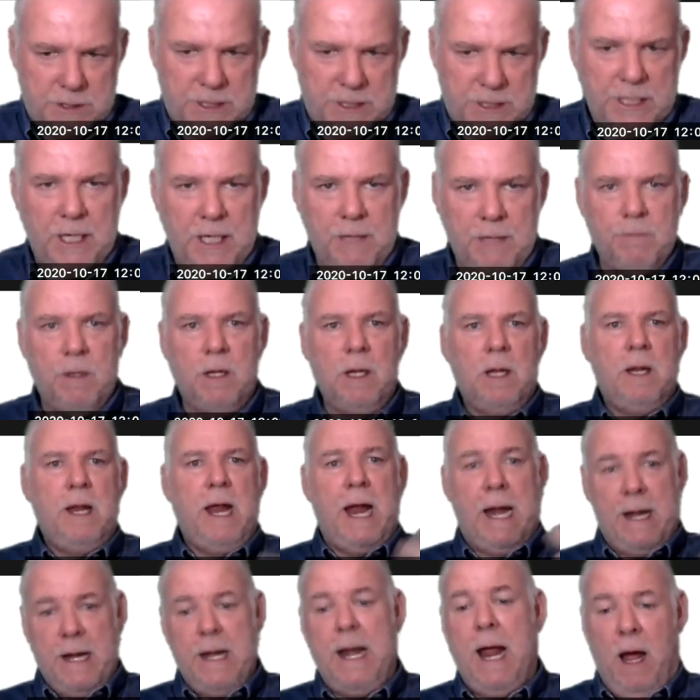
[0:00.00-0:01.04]
team.
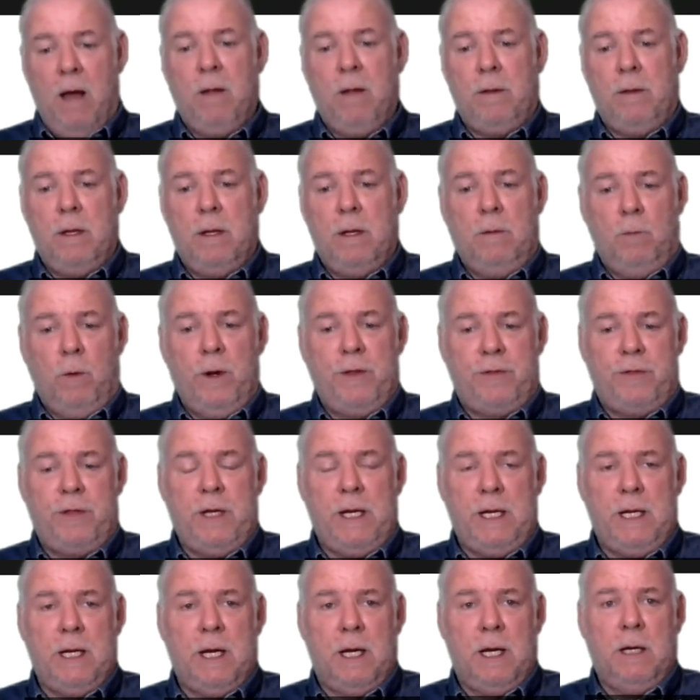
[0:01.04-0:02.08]
And now with
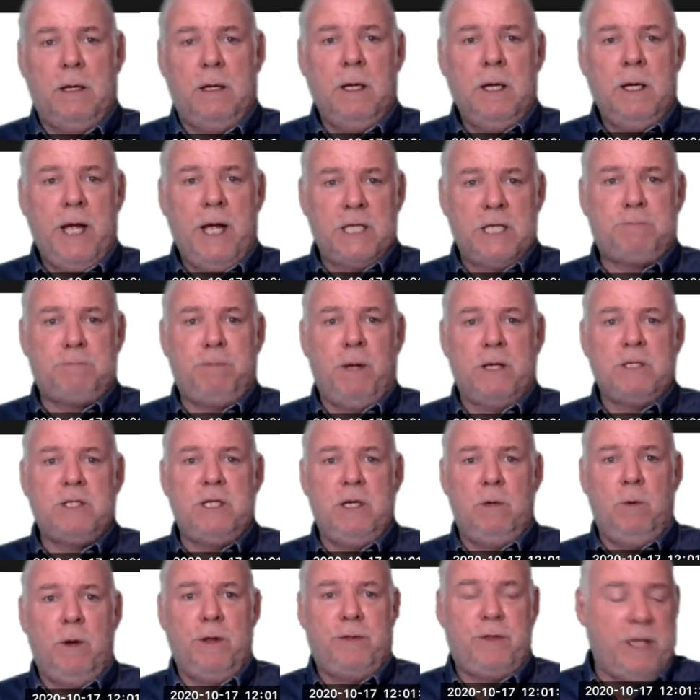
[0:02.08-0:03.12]
the,
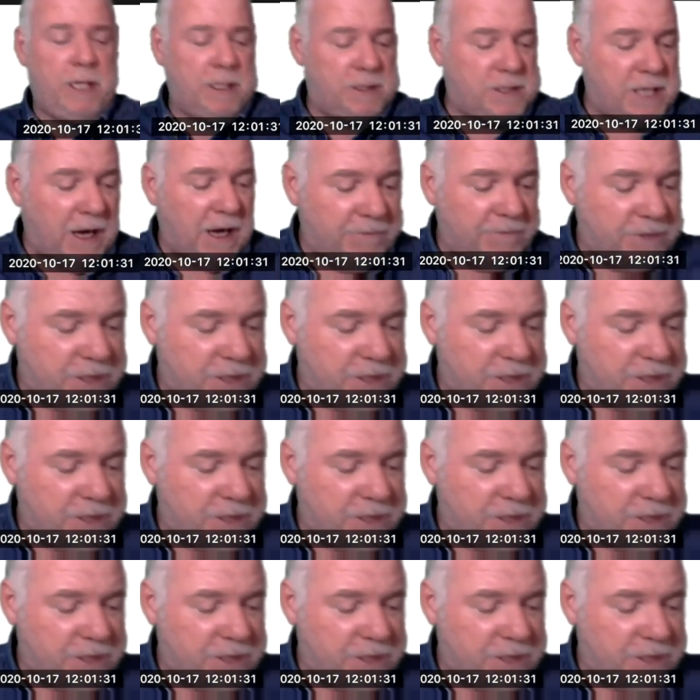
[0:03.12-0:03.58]
especially with the San